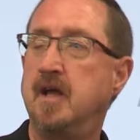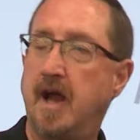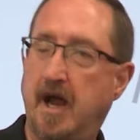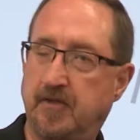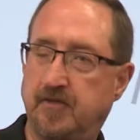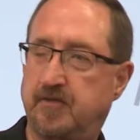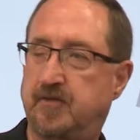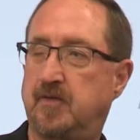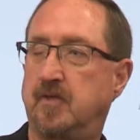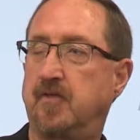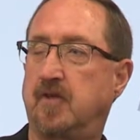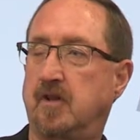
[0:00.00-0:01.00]
as
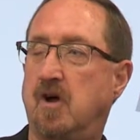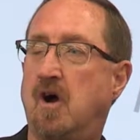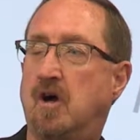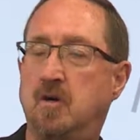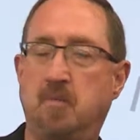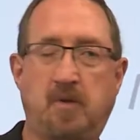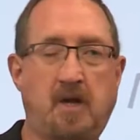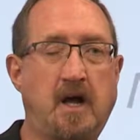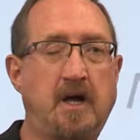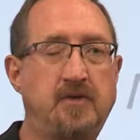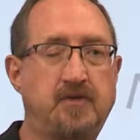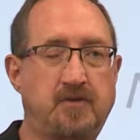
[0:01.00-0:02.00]
the law
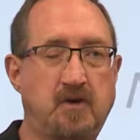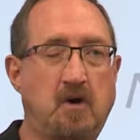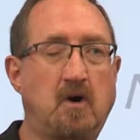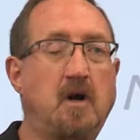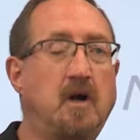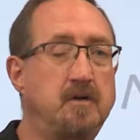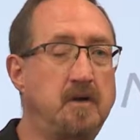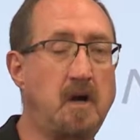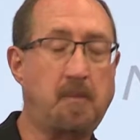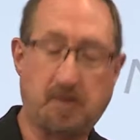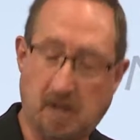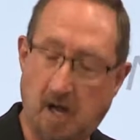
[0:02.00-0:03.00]
complies or
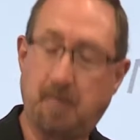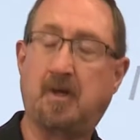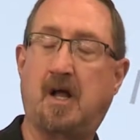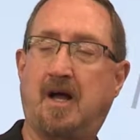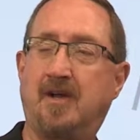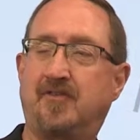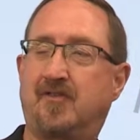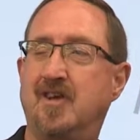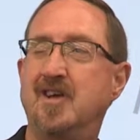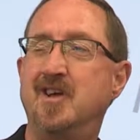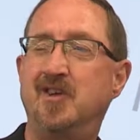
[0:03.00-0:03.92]
applies